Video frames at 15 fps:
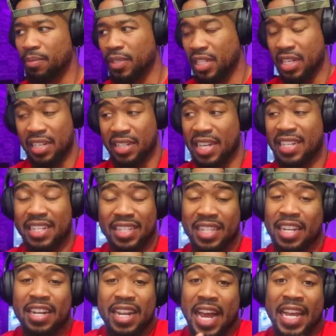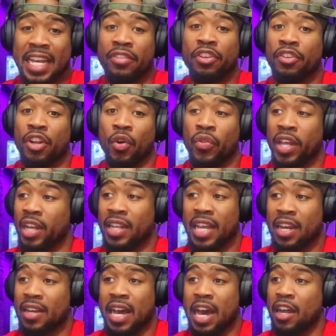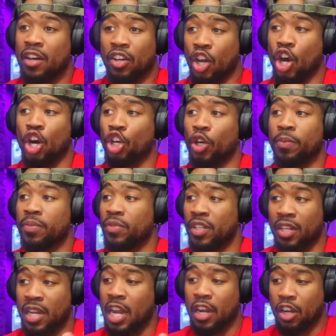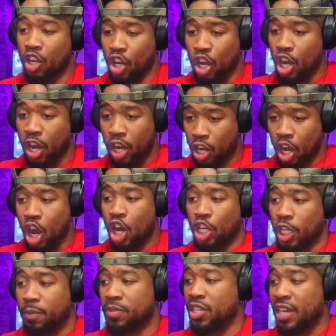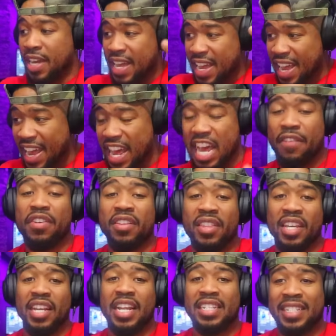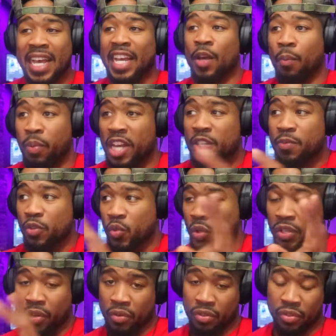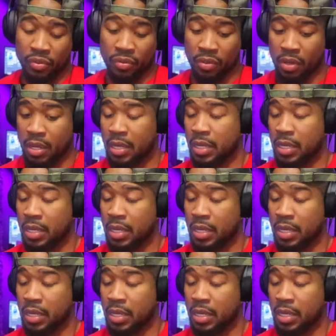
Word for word: because they're not in the know. They're not caught up. They're not caught up to everything that's taking place between those two.